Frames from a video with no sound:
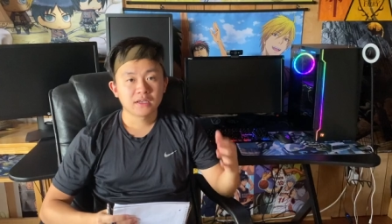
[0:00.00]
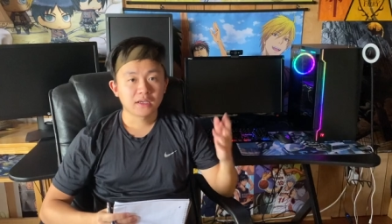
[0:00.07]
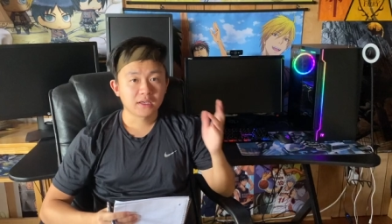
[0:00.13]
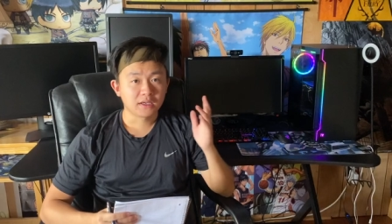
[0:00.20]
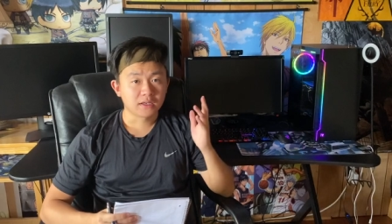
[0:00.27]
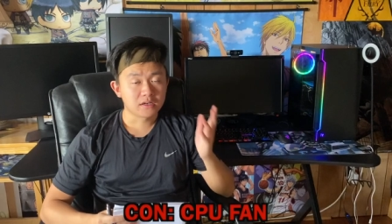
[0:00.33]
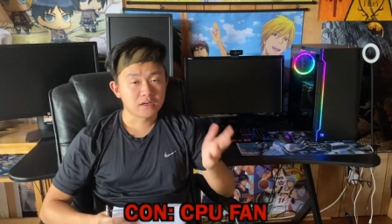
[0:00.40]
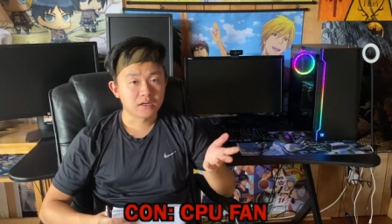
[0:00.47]

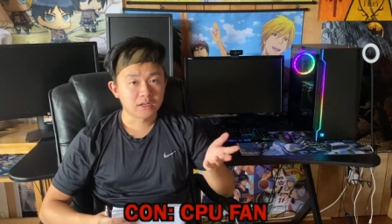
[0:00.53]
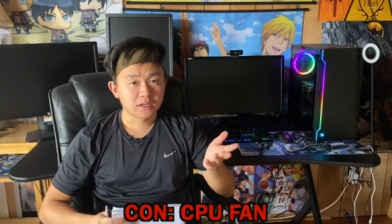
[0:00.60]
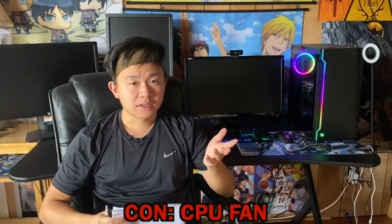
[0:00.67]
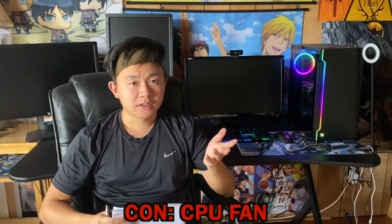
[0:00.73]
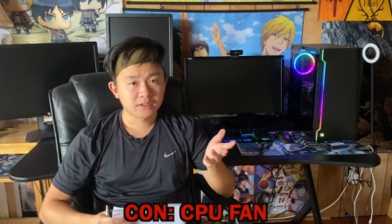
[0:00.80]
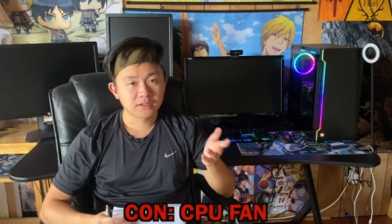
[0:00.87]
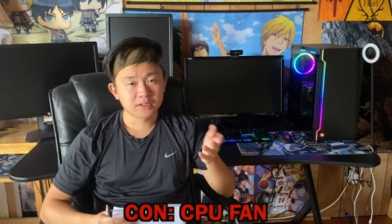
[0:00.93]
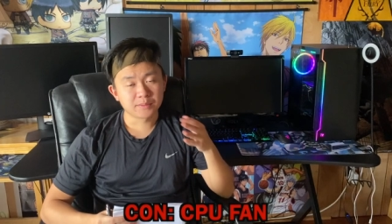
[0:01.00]
A
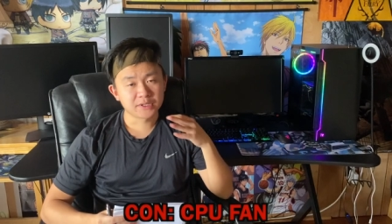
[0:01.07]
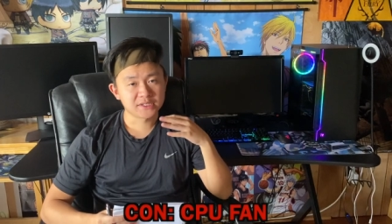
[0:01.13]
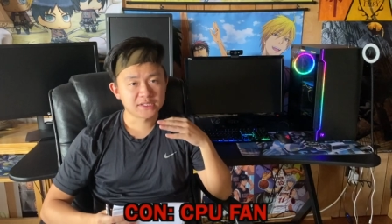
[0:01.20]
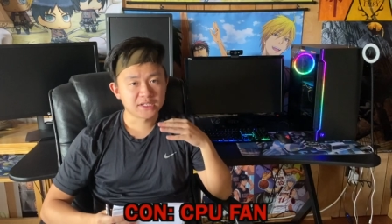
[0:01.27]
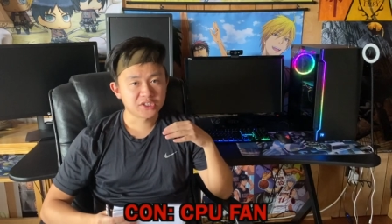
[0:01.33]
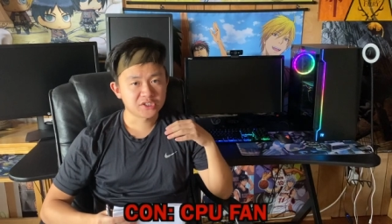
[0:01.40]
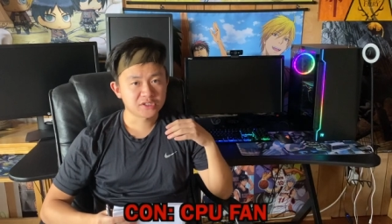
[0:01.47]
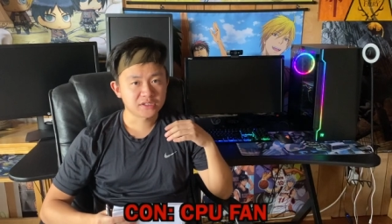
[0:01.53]
con could
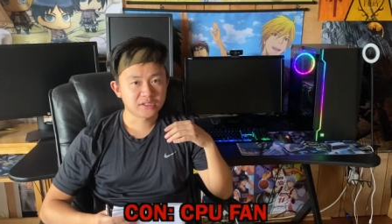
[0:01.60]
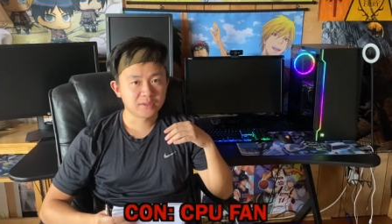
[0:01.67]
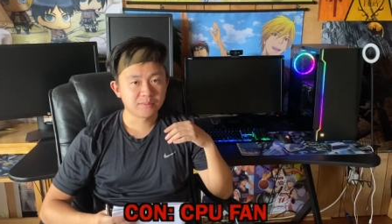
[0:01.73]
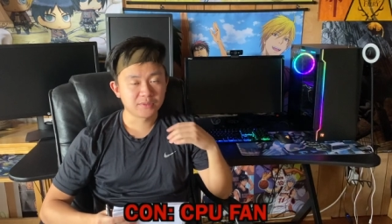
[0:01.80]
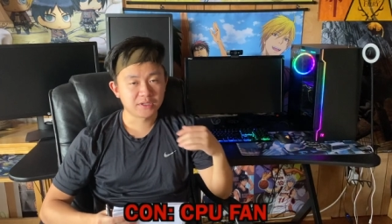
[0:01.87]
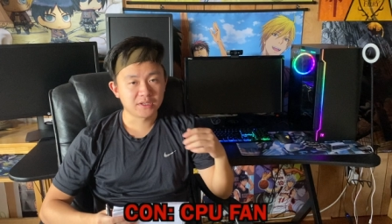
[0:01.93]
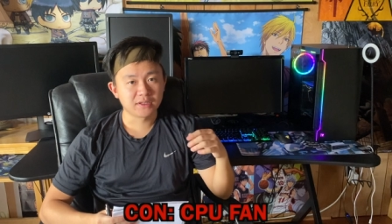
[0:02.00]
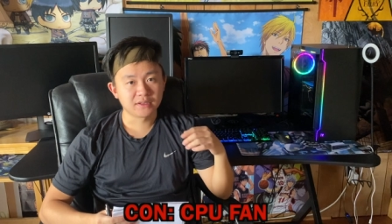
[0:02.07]
potentially
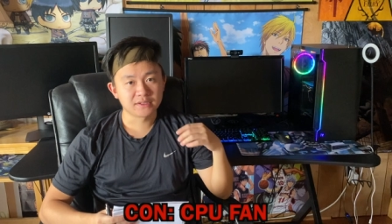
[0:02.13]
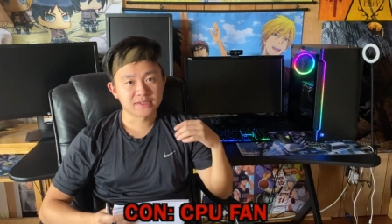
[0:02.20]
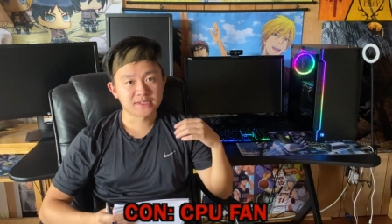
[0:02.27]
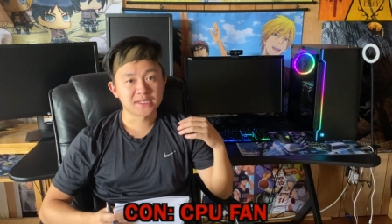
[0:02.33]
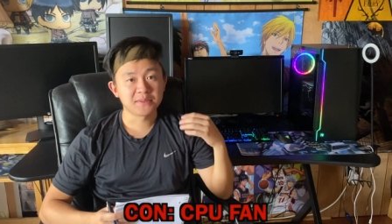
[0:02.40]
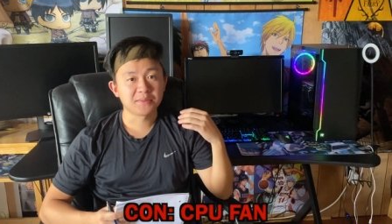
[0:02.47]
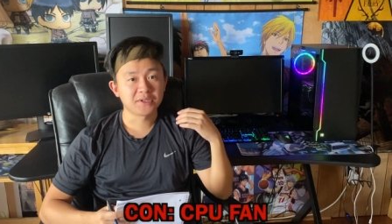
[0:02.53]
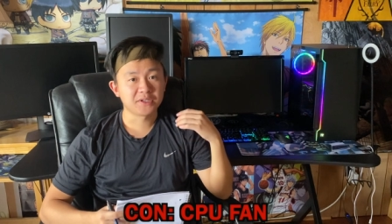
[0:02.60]
be the
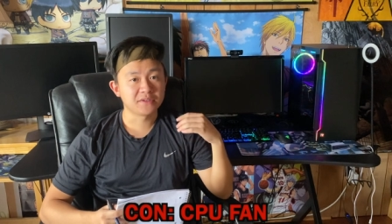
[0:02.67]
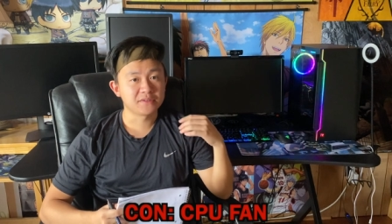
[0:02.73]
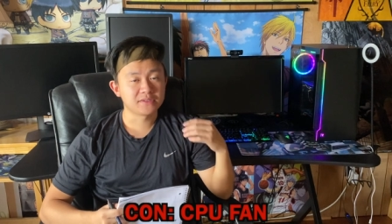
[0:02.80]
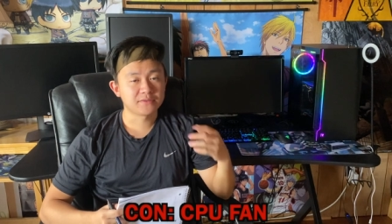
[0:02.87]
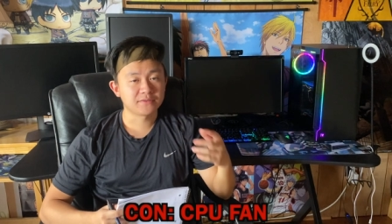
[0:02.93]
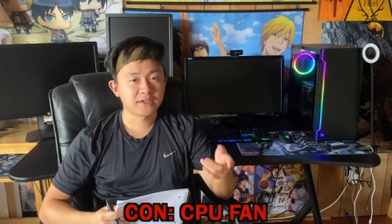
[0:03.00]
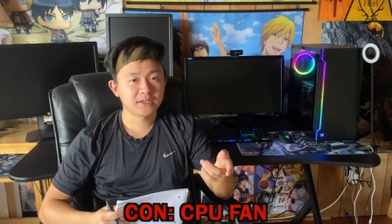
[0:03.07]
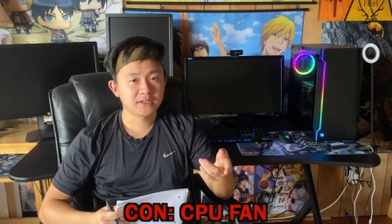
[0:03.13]
CPU's
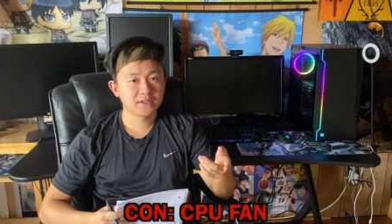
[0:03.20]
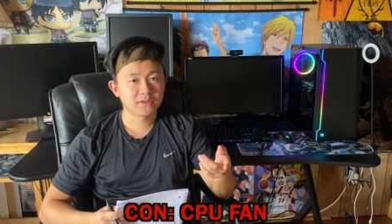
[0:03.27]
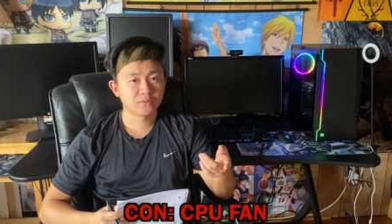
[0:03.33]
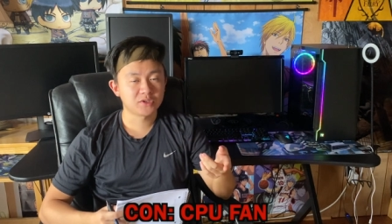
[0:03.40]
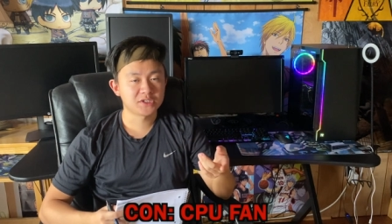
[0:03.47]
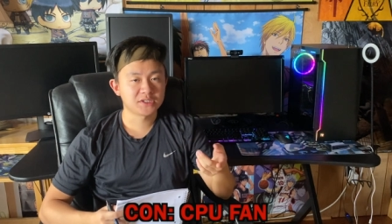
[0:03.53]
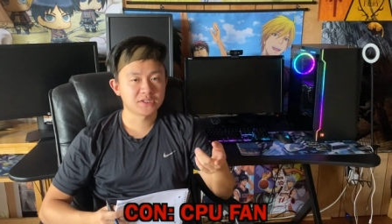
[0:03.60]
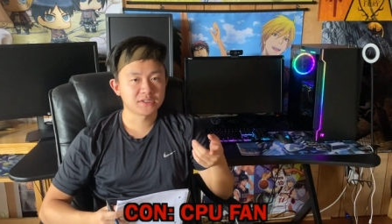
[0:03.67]
fan,
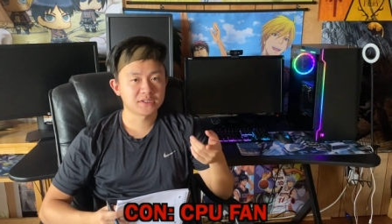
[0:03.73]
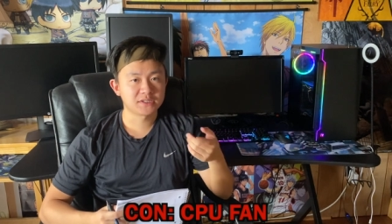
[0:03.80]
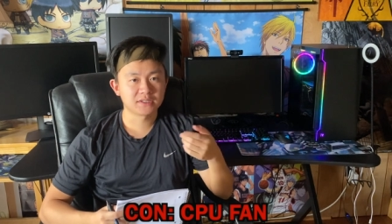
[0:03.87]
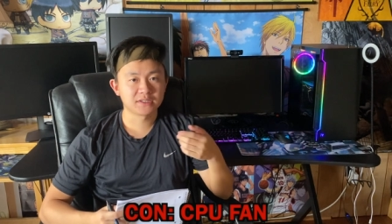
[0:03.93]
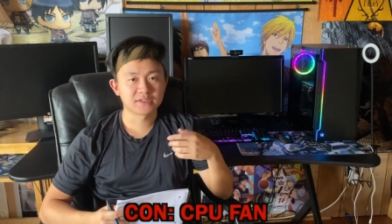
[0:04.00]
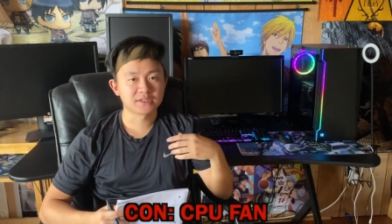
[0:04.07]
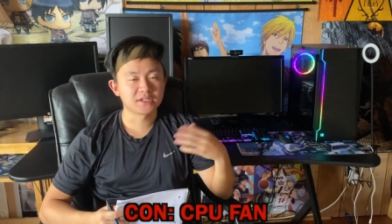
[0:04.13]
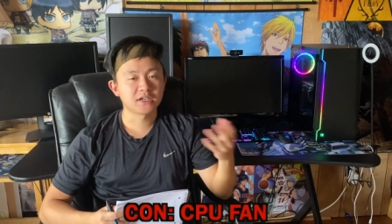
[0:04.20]
which is
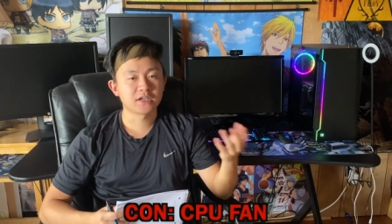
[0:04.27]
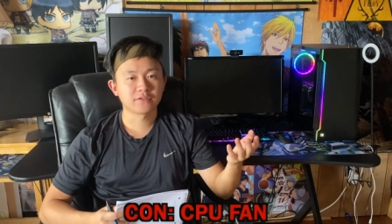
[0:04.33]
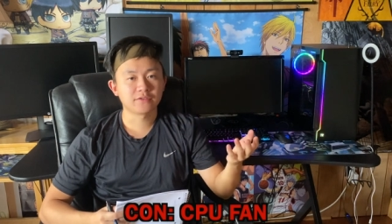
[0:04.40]
the stock